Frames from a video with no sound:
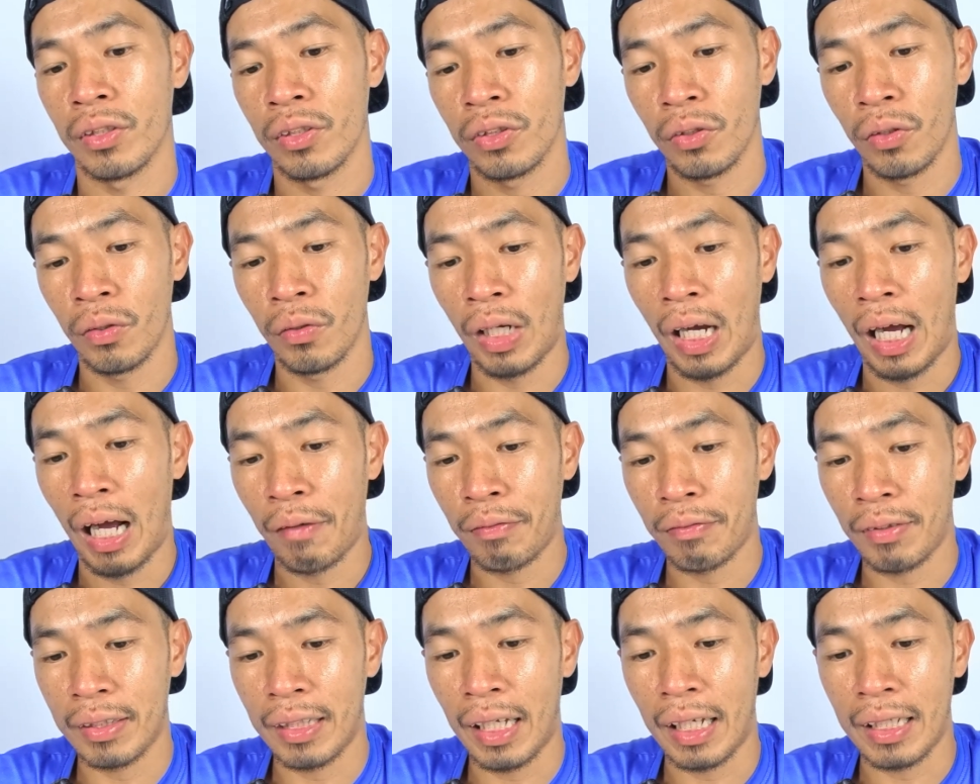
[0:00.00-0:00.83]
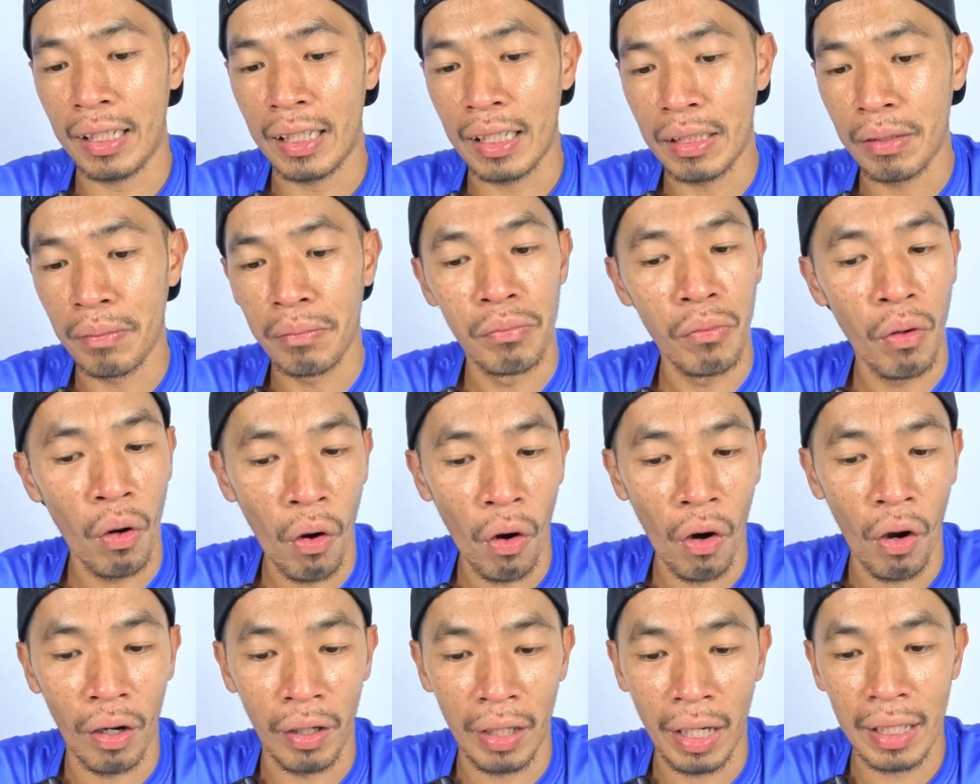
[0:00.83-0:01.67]
So after that is
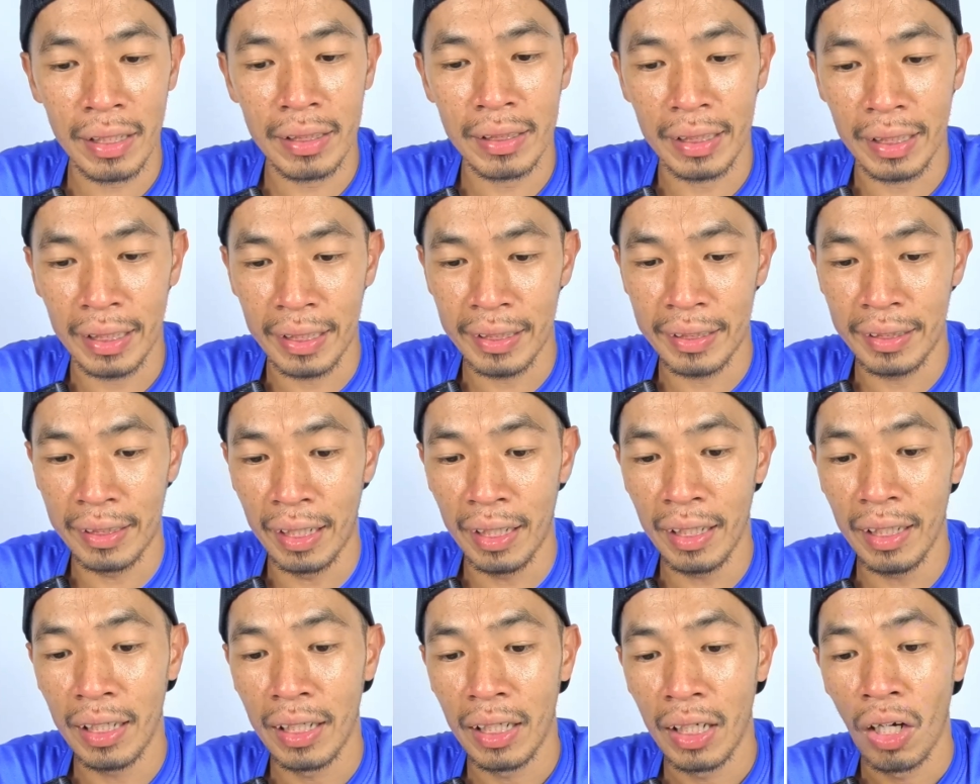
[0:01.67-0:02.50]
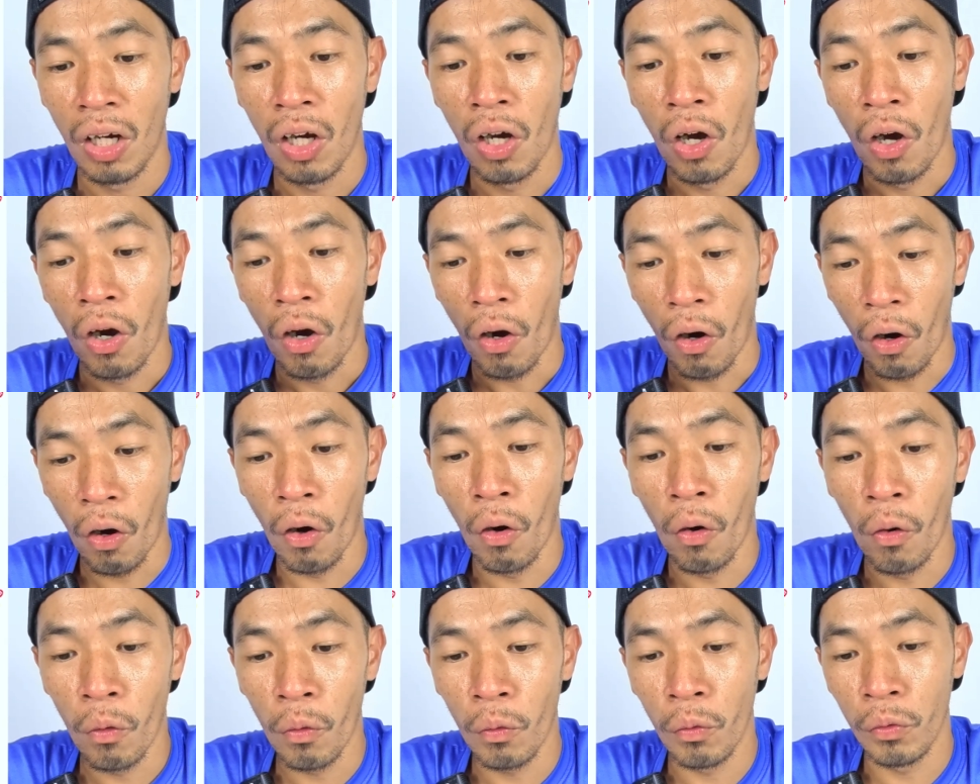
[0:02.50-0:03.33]
more or less is the
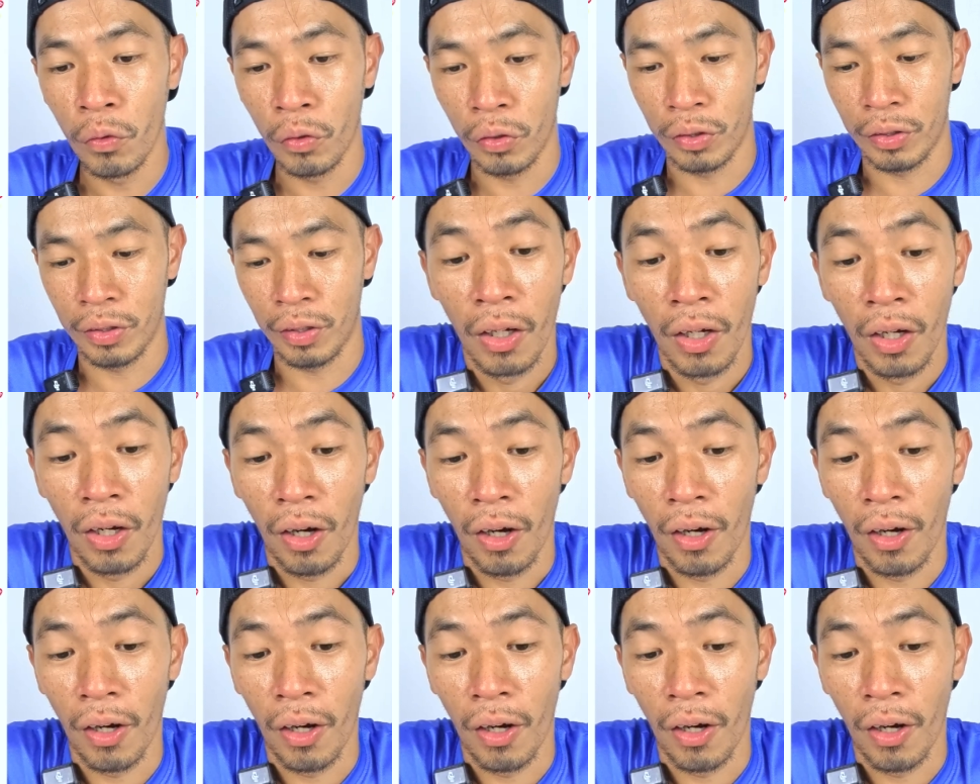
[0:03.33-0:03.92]
old route.